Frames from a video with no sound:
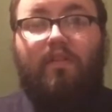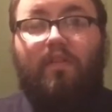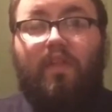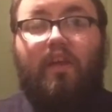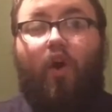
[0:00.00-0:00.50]

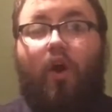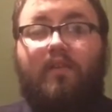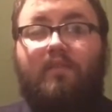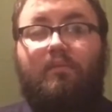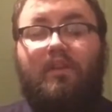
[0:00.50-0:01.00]
something
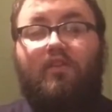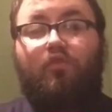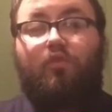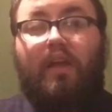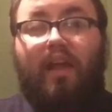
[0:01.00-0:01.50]
awesome and to
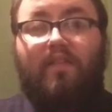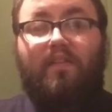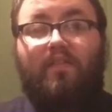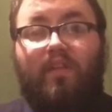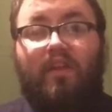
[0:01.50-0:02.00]
create
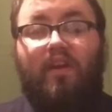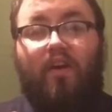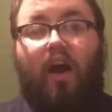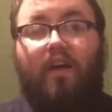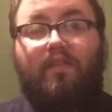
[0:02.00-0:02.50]
something
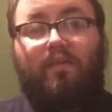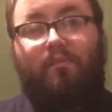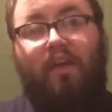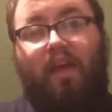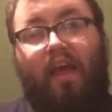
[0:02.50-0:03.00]

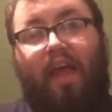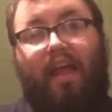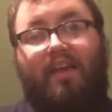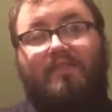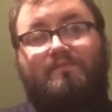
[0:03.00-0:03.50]
awesome.
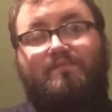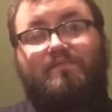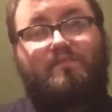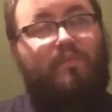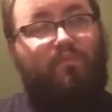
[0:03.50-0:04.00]
And
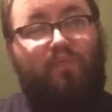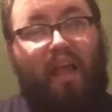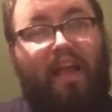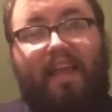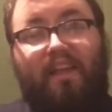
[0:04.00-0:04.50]

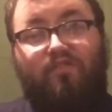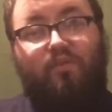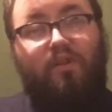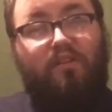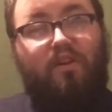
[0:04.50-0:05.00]
I can't
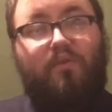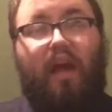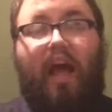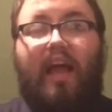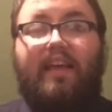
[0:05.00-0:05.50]
do it alone.
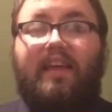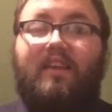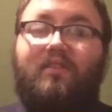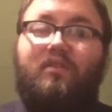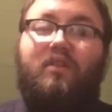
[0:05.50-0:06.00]
I
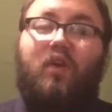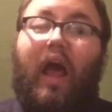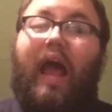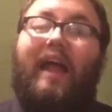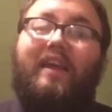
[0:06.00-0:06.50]
can
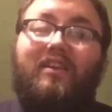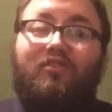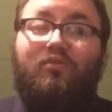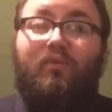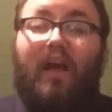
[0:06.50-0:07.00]

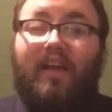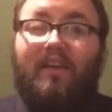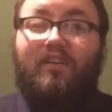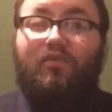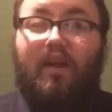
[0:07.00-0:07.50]

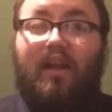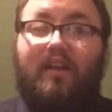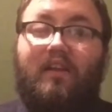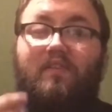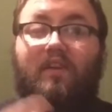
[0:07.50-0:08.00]
create
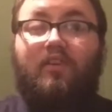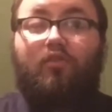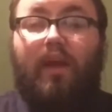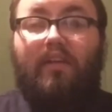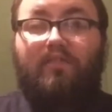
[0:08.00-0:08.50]
ideas. I can
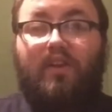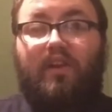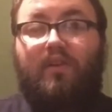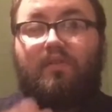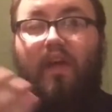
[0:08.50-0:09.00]
create
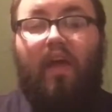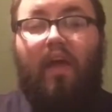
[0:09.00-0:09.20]
videos,